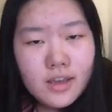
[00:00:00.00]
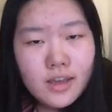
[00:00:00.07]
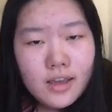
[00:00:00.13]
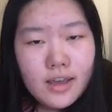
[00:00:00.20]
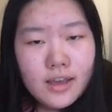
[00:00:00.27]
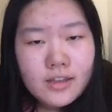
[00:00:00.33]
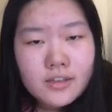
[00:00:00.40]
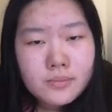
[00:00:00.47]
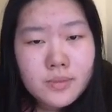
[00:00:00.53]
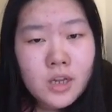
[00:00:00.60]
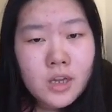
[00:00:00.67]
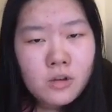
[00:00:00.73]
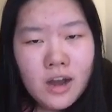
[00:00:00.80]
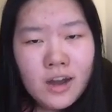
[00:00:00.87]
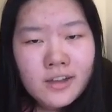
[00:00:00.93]
as
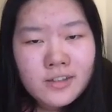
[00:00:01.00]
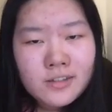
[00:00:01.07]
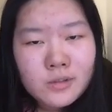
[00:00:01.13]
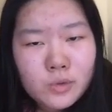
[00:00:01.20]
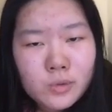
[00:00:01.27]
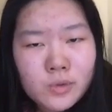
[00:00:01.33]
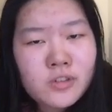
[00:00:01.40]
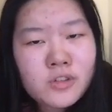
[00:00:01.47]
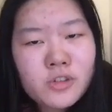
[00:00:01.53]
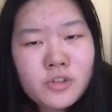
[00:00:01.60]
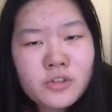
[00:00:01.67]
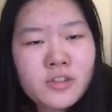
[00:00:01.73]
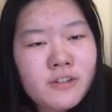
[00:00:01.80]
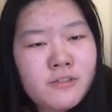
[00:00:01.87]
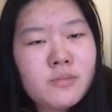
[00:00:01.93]
metal ions waste
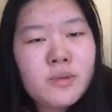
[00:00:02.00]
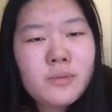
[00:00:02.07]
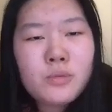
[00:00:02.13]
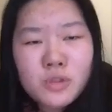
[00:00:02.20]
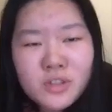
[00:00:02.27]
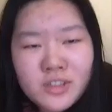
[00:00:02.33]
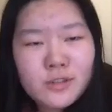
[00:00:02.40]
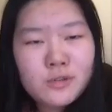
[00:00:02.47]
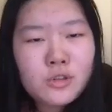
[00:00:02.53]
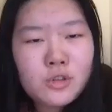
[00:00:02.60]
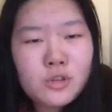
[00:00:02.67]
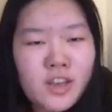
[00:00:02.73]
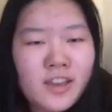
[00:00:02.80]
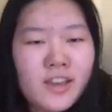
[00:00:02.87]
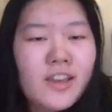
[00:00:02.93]
should never be poured down the
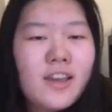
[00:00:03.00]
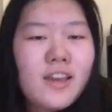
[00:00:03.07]
drain.